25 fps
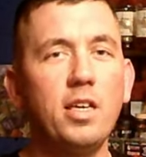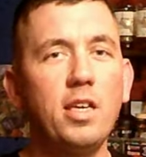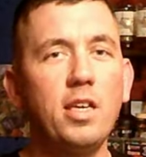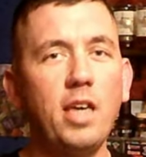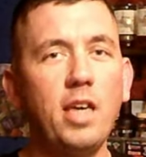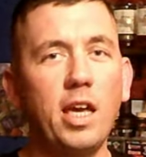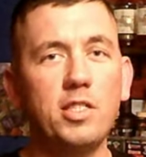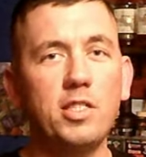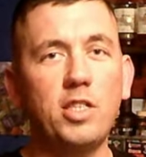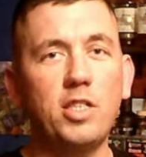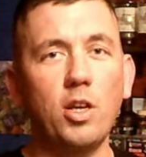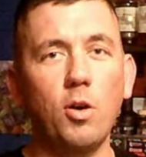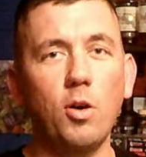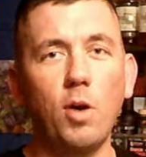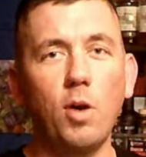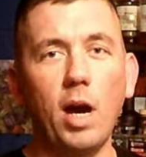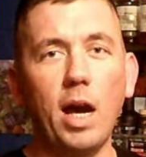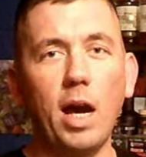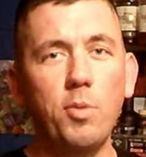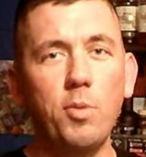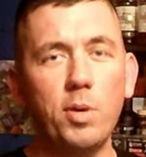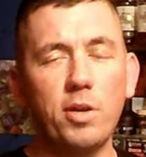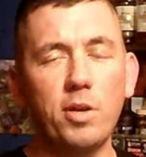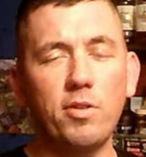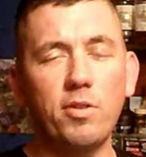And so I
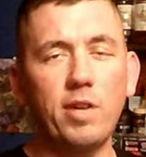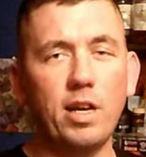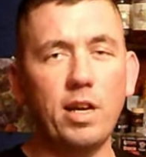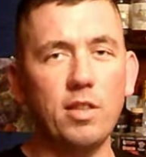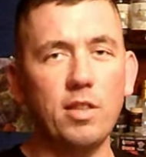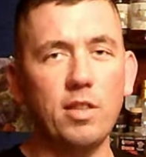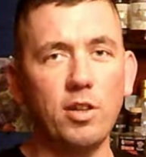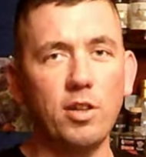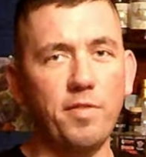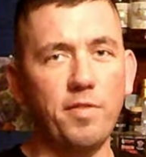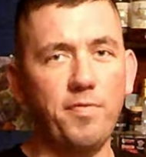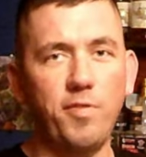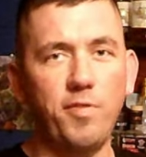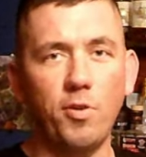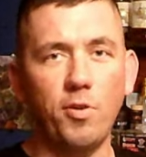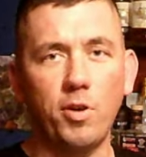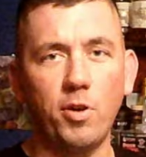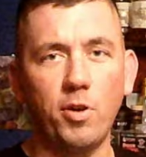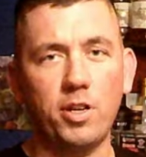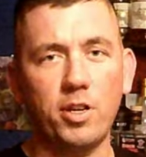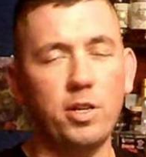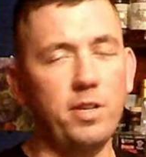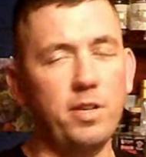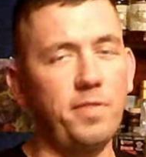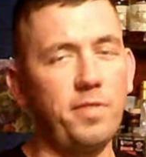went around looking for
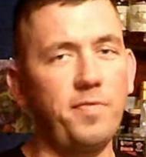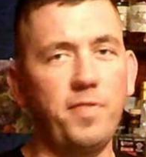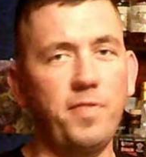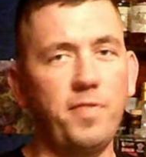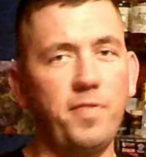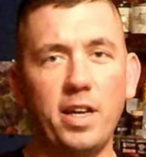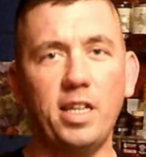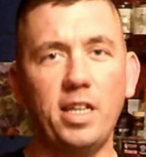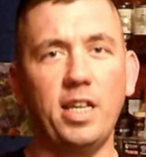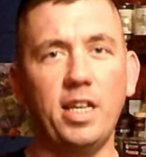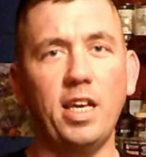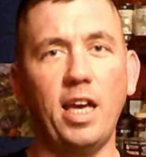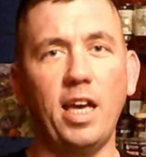it, couldn't find it